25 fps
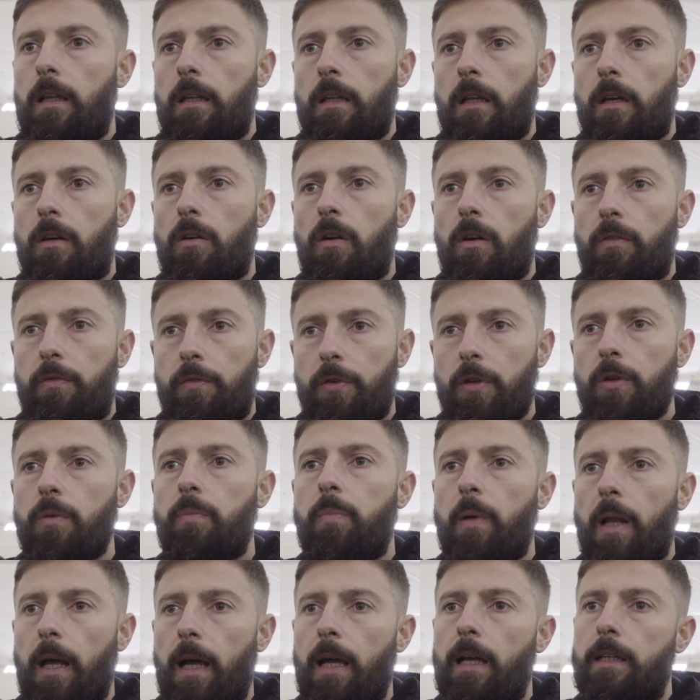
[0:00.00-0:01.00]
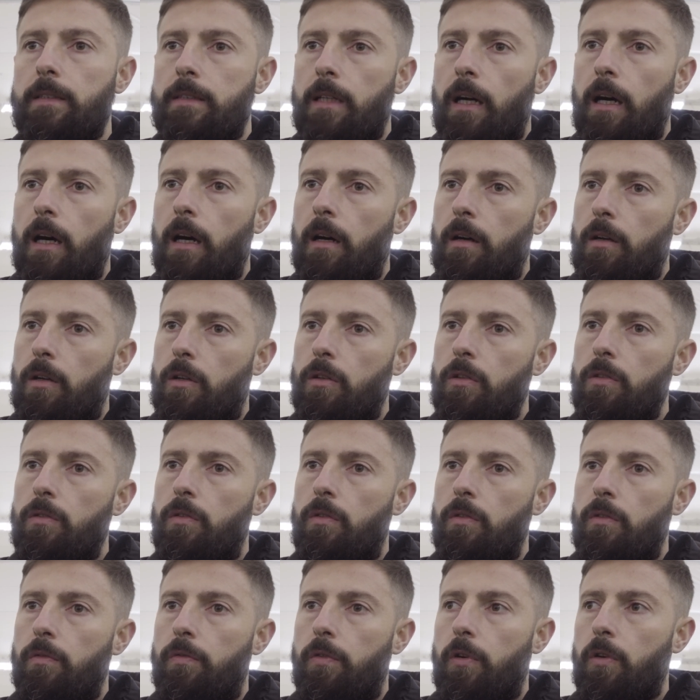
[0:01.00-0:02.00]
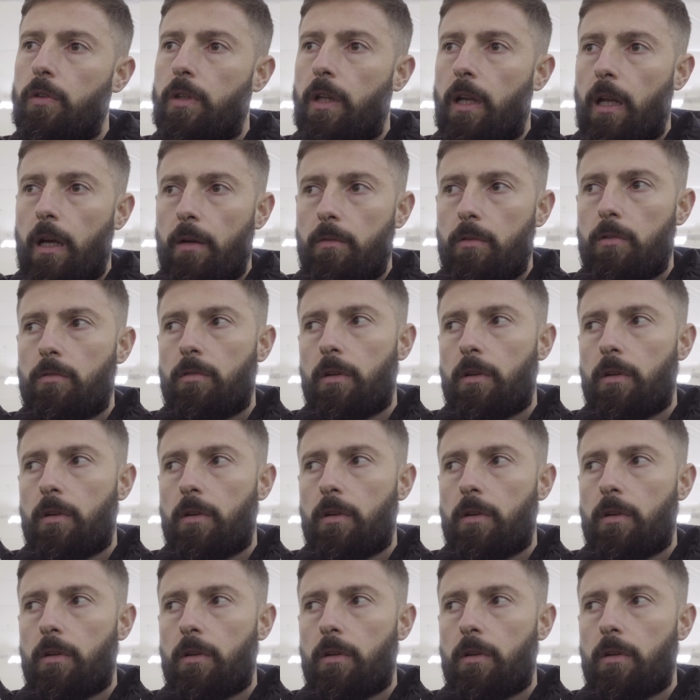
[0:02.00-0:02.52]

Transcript: They got a few players that are good for the level.